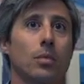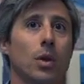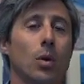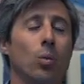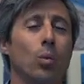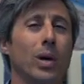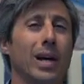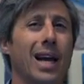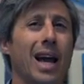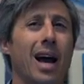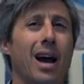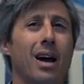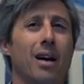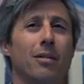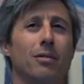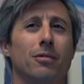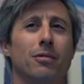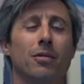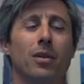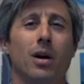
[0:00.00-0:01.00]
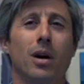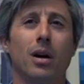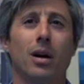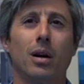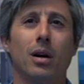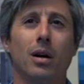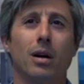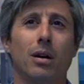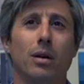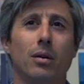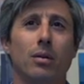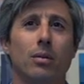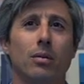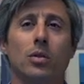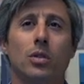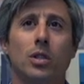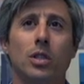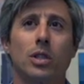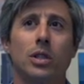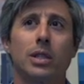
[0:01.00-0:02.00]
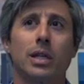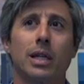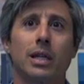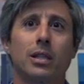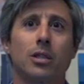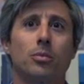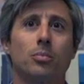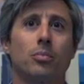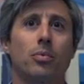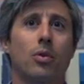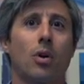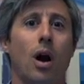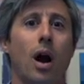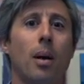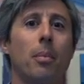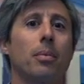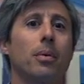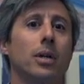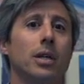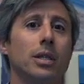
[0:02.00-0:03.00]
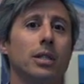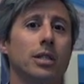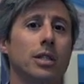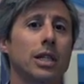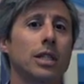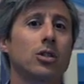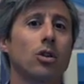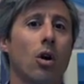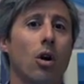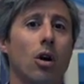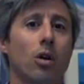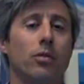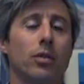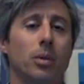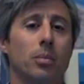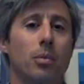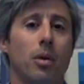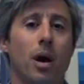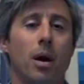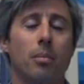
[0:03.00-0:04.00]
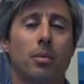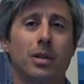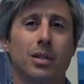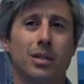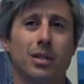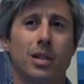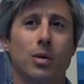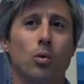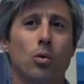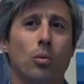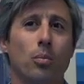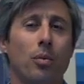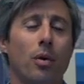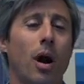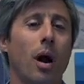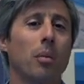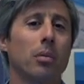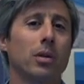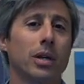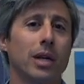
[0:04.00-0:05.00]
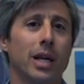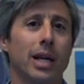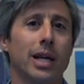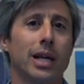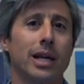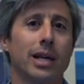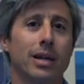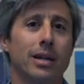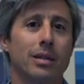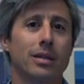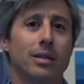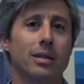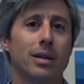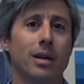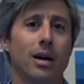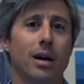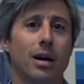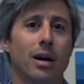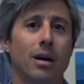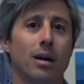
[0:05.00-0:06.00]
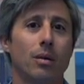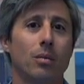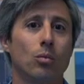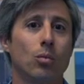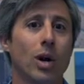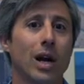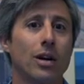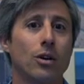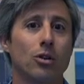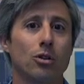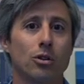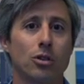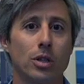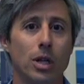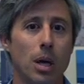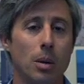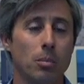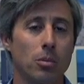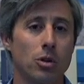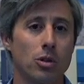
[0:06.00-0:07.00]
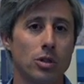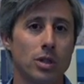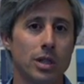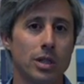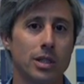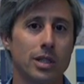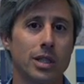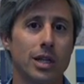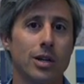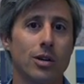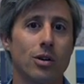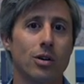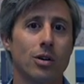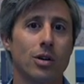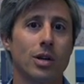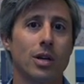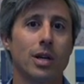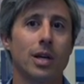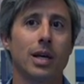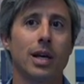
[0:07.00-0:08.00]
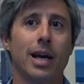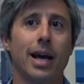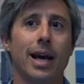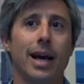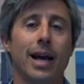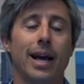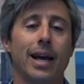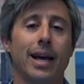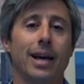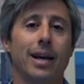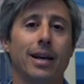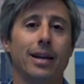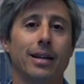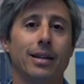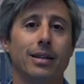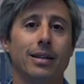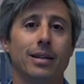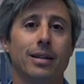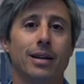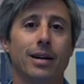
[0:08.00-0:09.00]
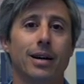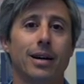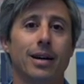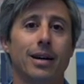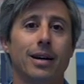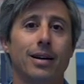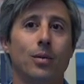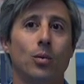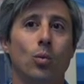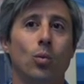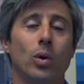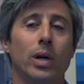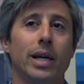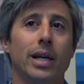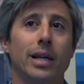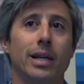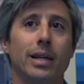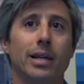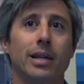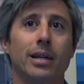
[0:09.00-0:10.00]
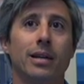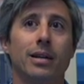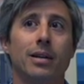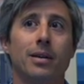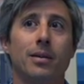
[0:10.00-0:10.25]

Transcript: We have 6 RV properties that we're probably going to hit record numbers this year, and we